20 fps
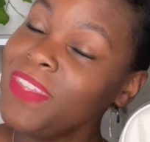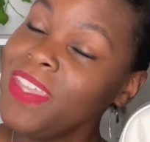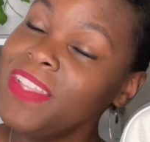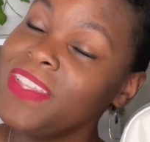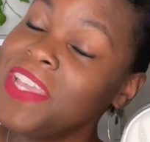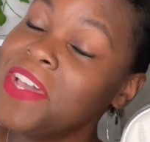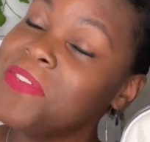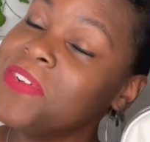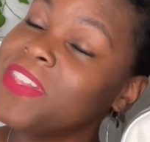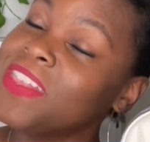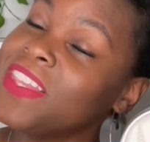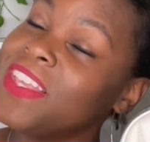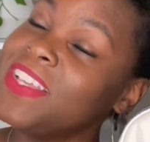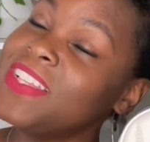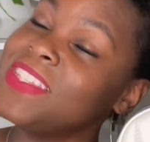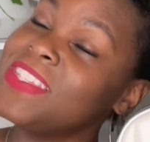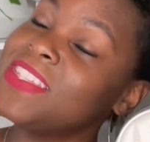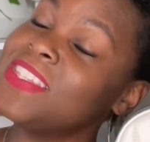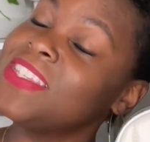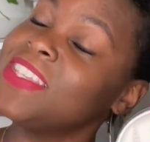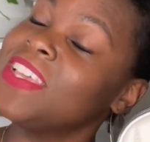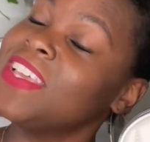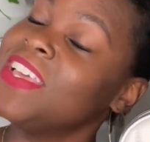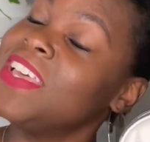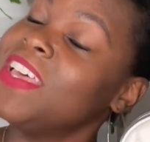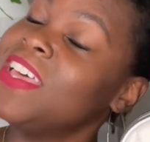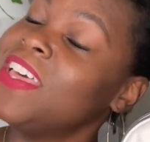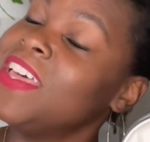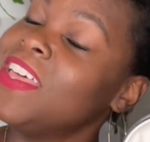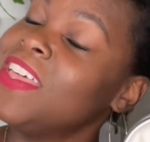now unless
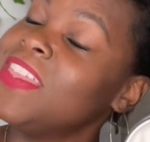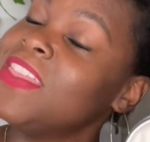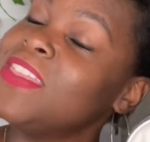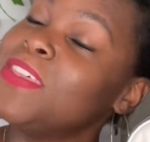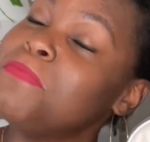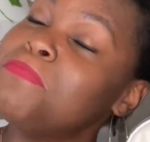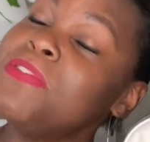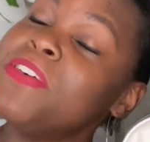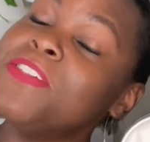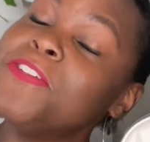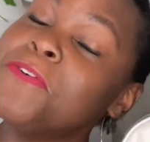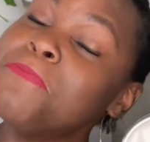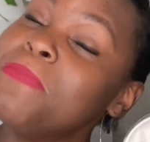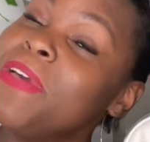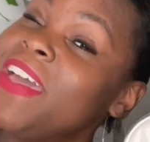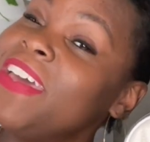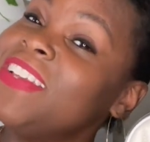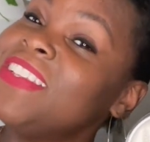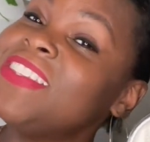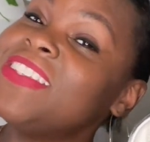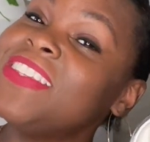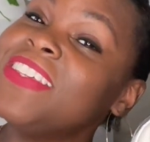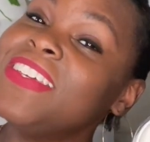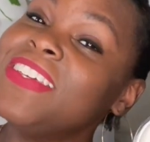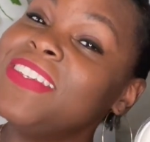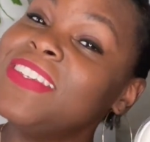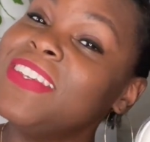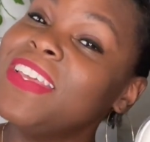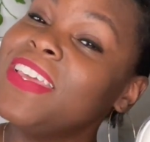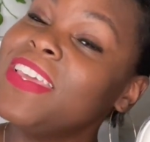the Pillow
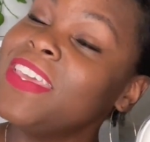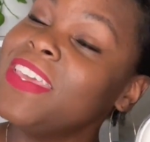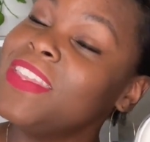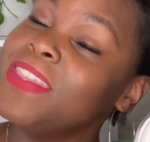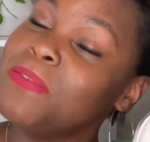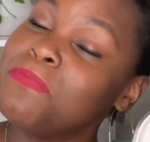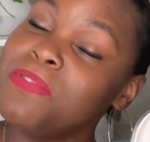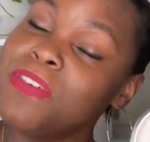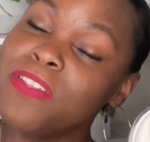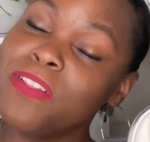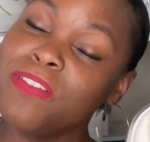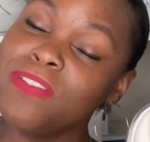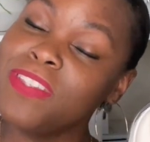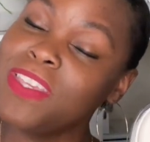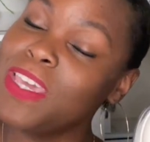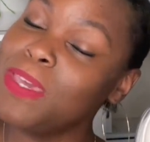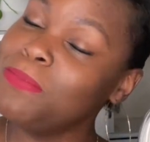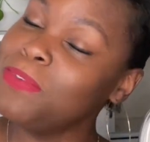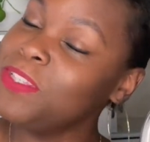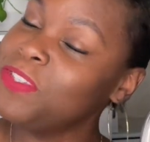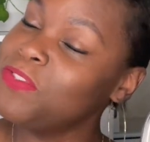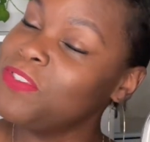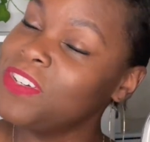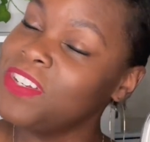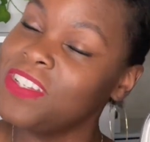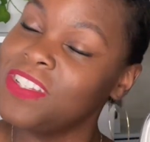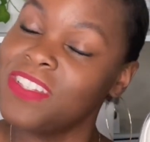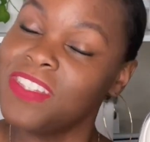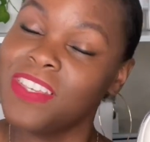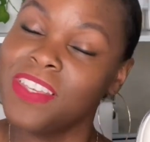Madison and the Pillow Tabby
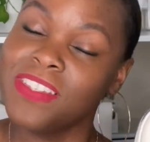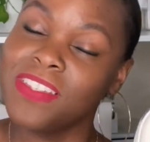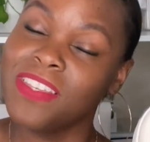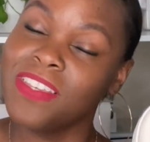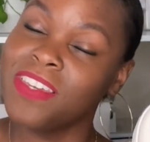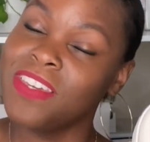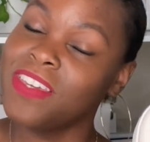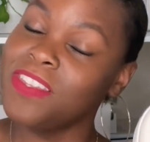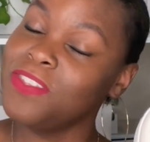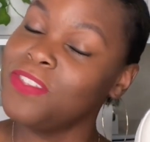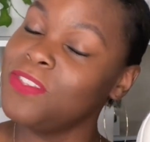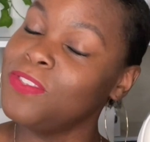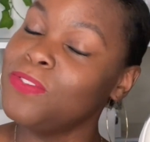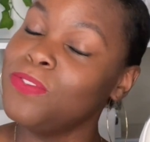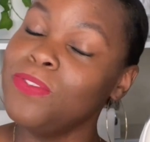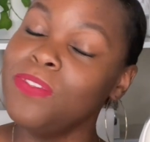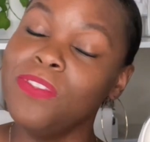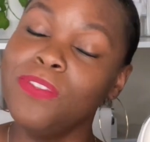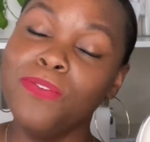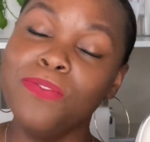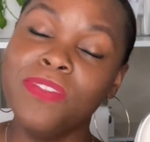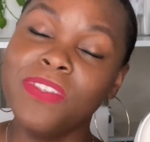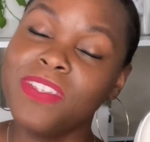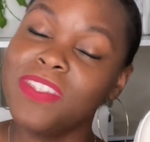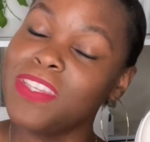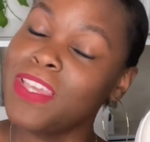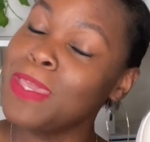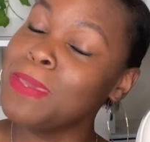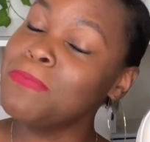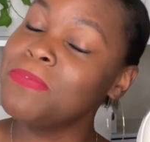26 do the
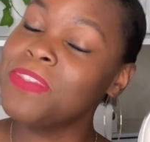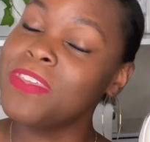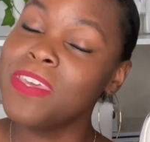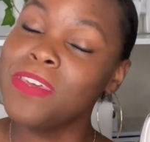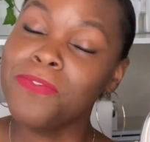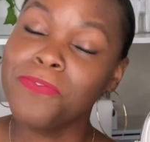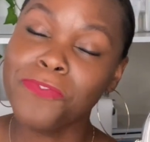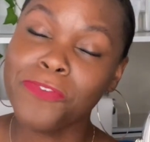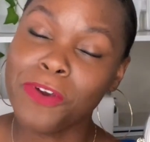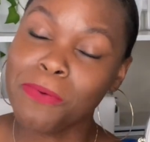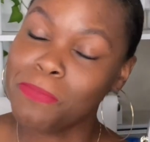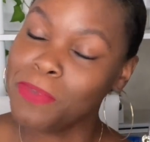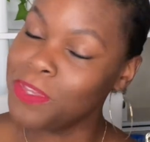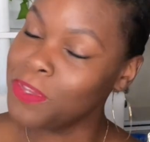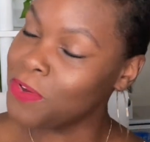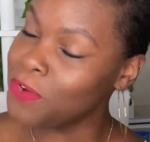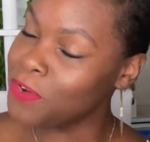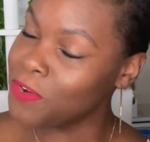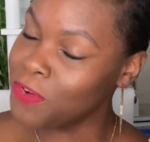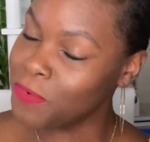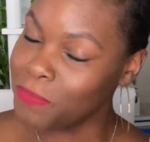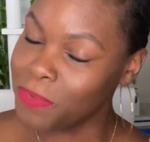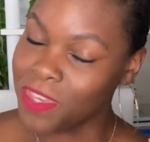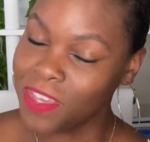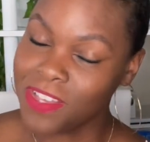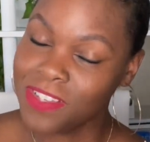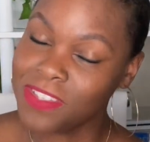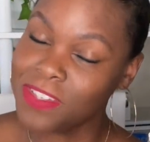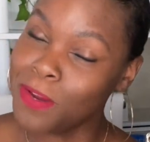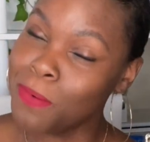same thing for me, y'all,
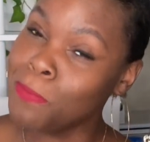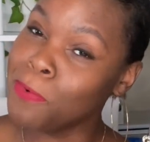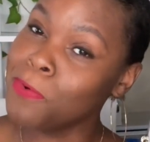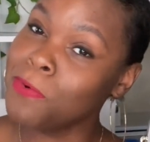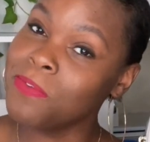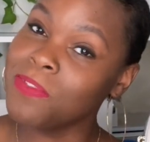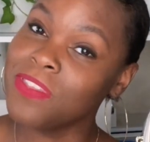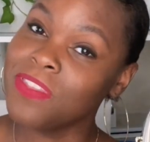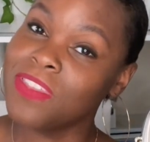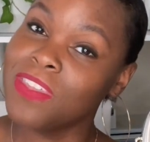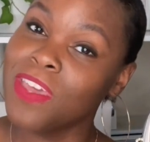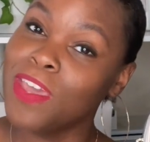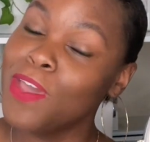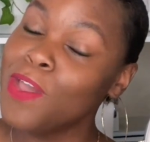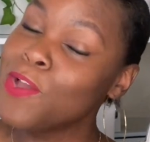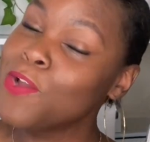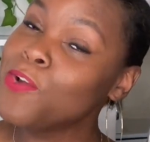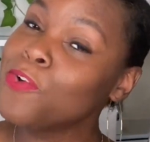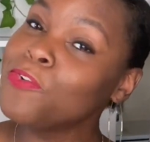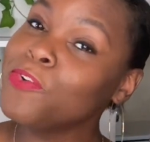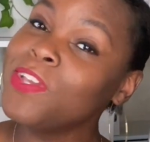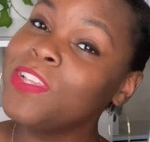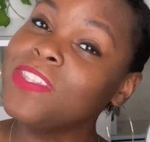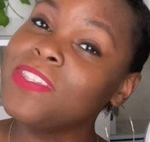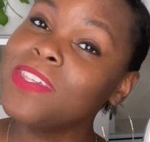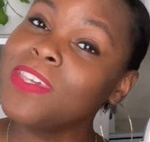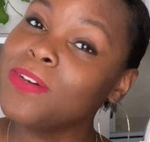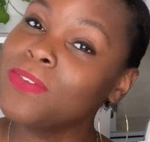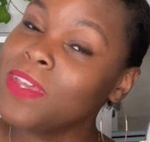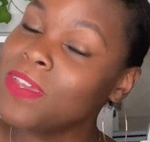because they're both
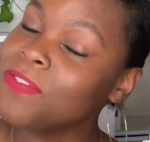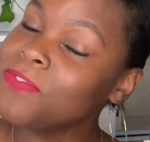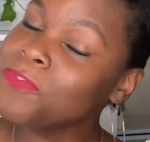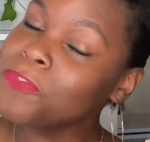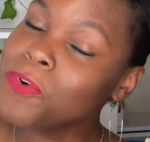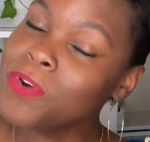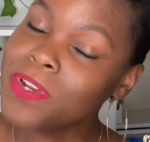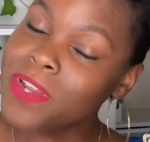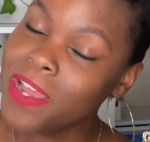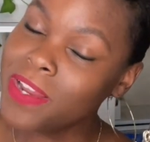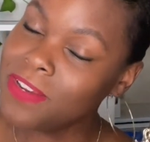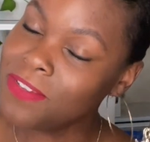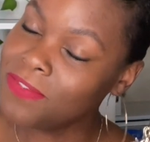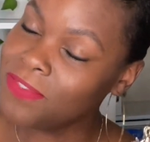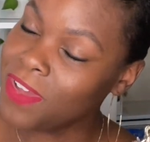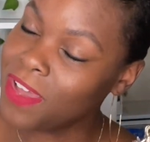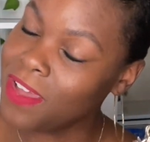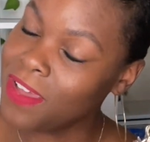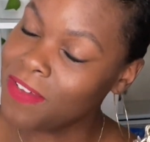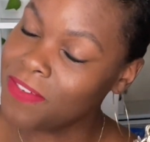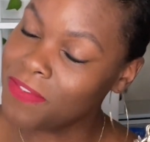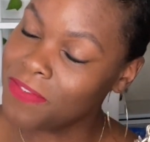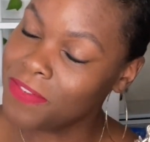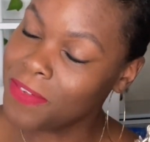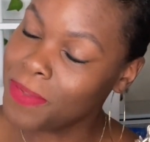retailed at $4.95.